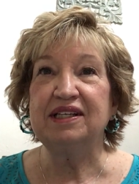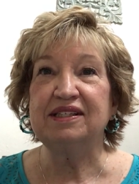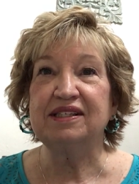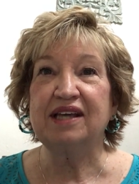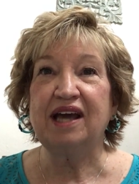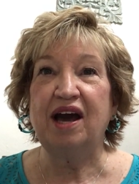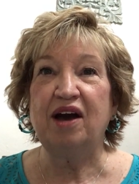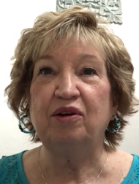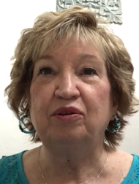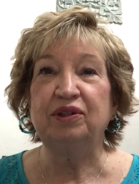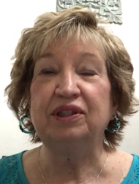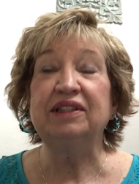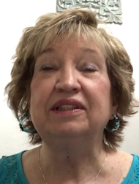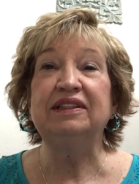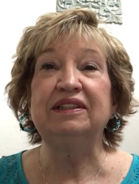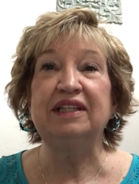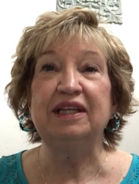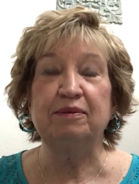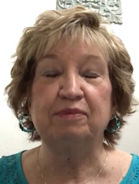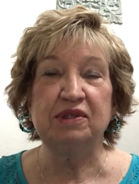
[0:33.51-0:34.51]
is called
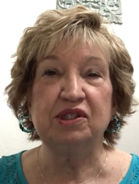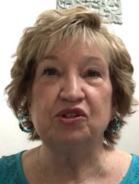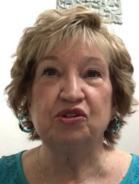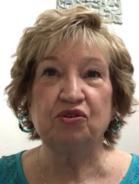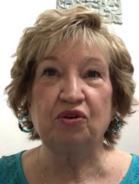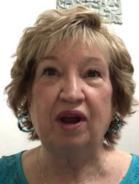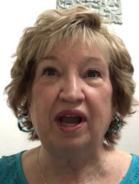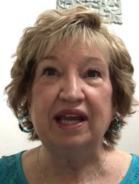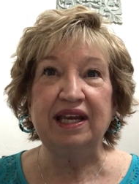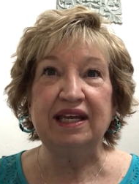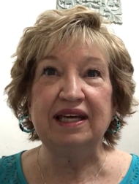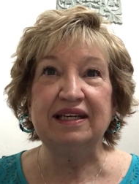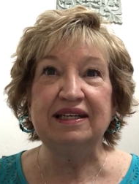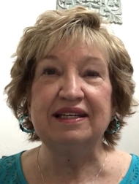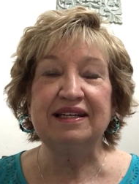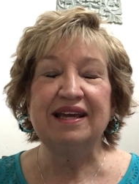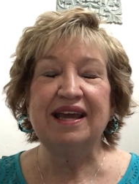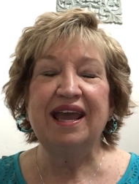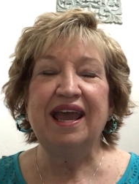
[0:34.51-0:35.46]
Demonstrated.